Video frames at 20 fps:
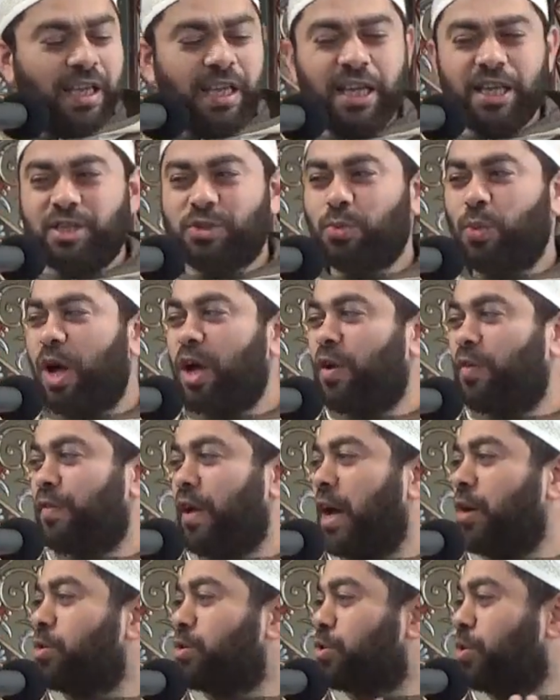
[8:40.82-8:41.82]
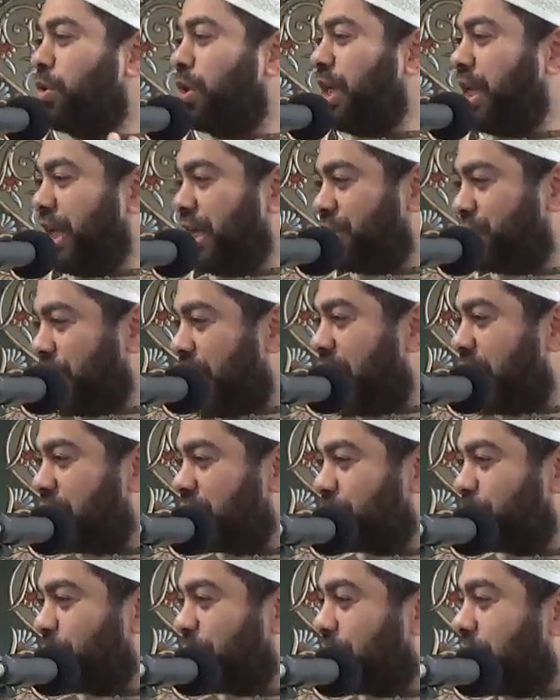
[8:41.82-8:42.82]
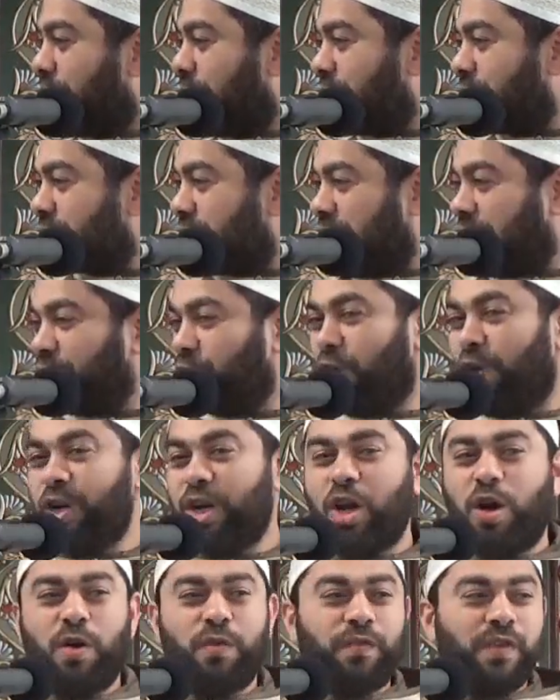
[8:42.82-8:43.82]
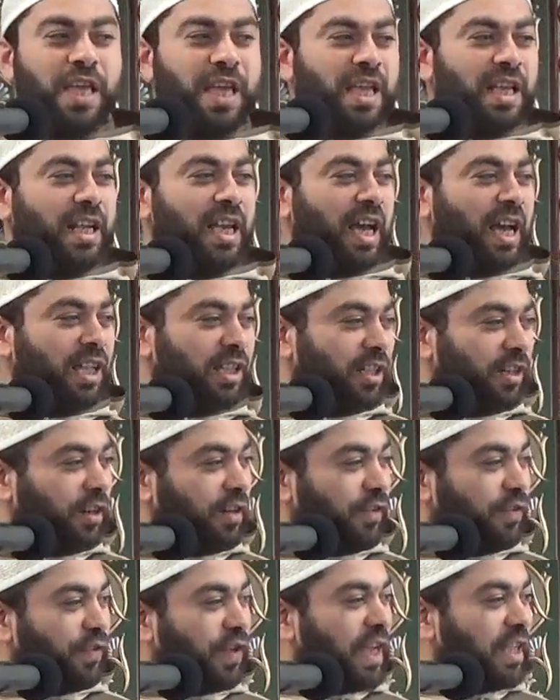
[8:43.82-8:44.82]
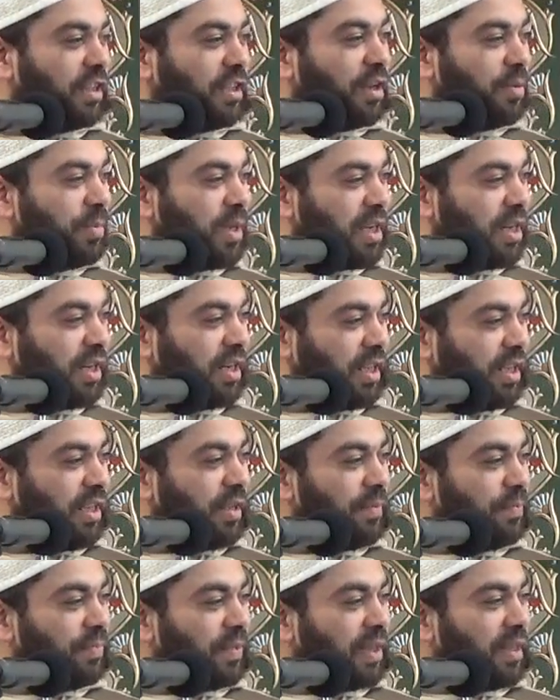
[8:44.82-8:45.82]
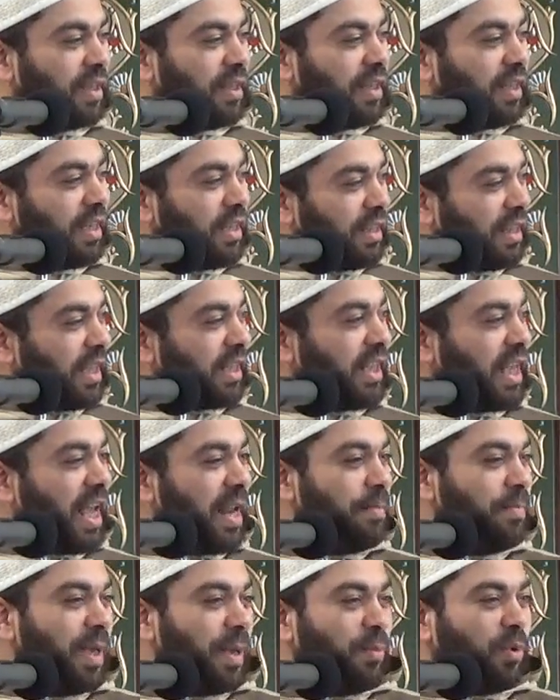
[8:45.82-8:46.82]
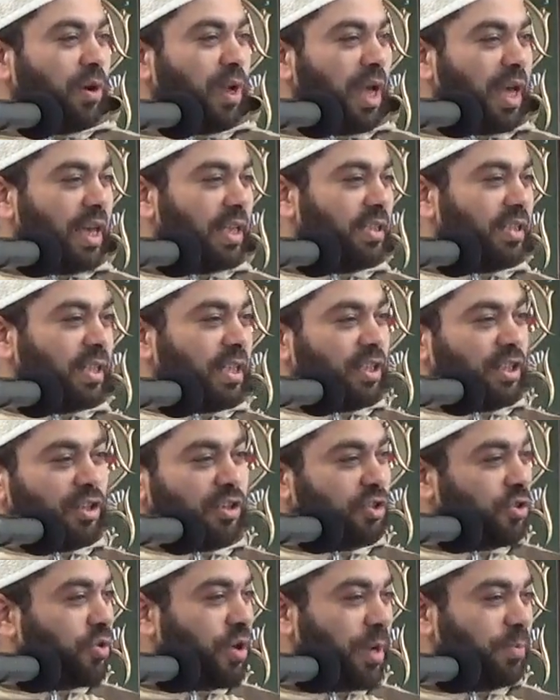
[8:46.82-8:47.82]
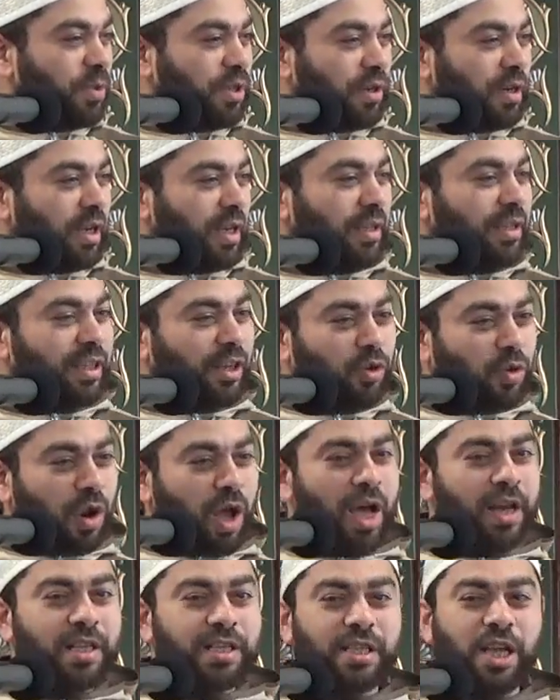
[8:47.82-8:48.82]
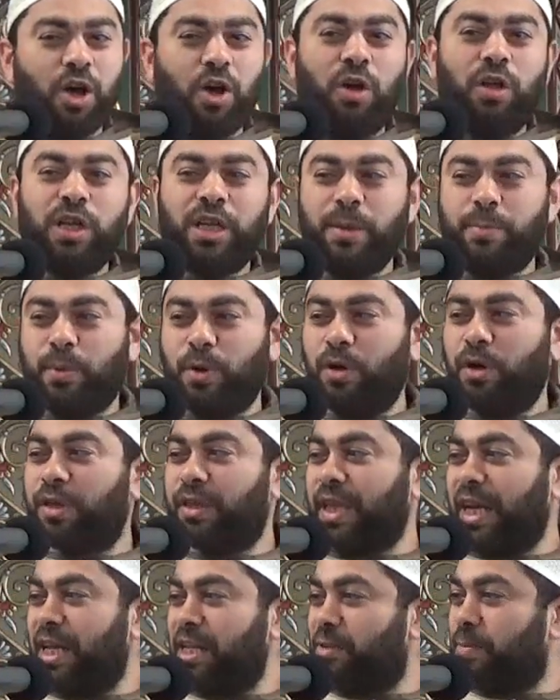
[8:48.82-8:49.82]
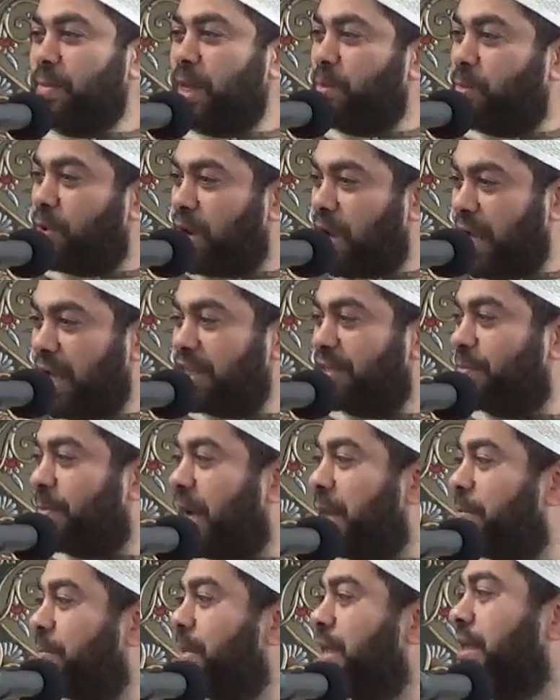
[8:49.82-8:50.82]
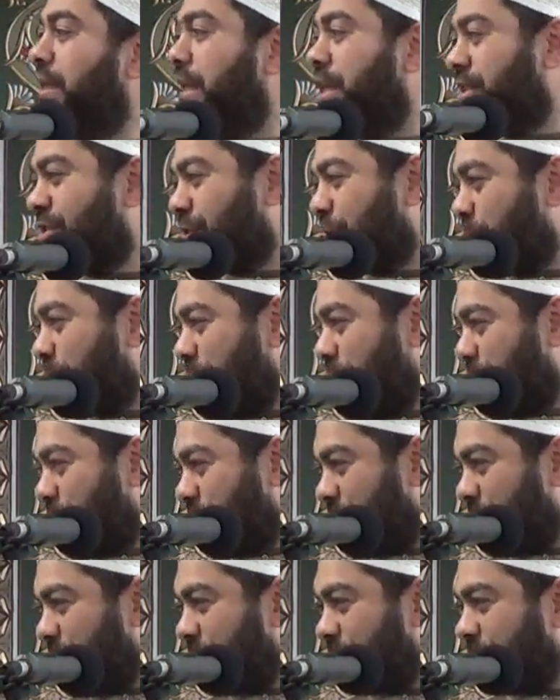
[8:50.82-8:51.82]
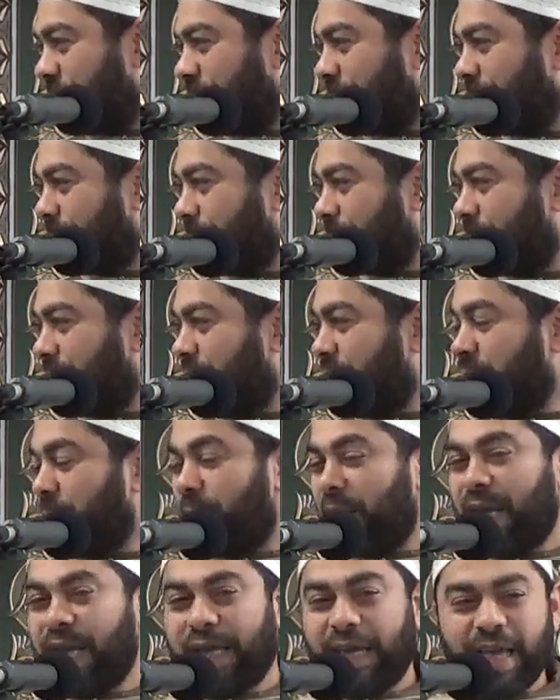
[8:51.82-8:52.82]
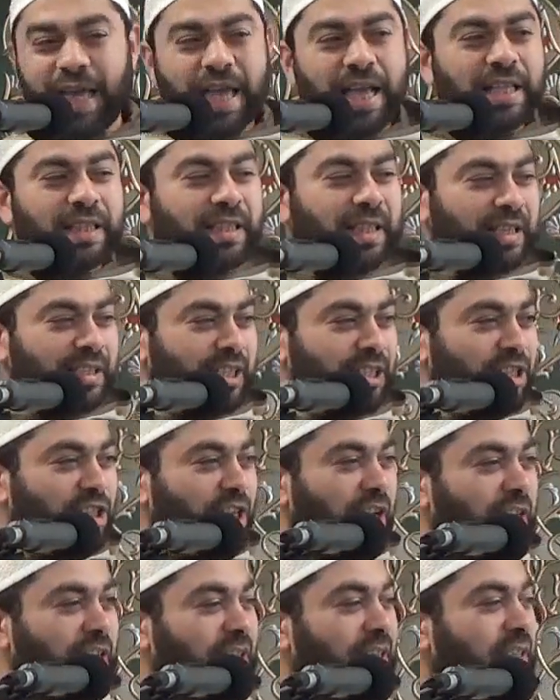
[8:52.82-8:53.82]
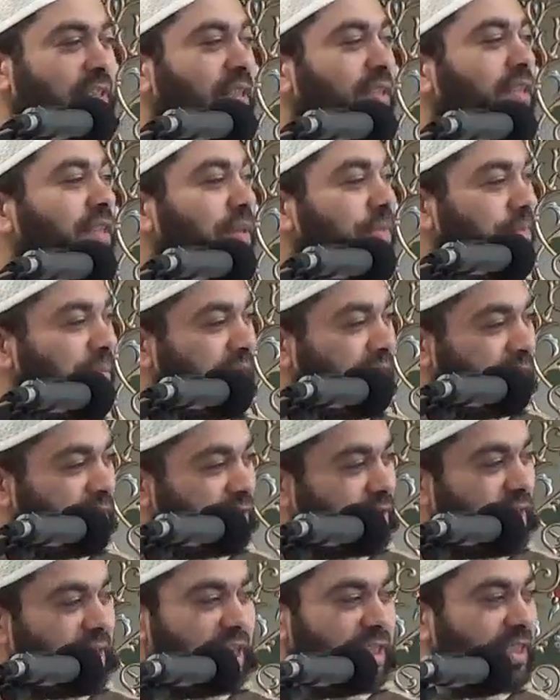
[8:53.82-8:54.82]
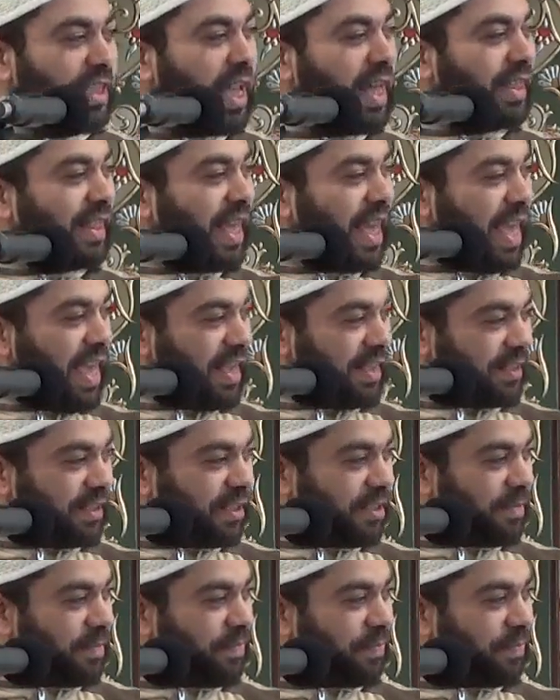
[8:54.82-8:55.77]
It's one of awjuh al-i'jaz, because I don't know of any other faith community that can memorize their scripture. The Quran is the only book that is memorized by millions of people. But again, this is just the means, it is not the end.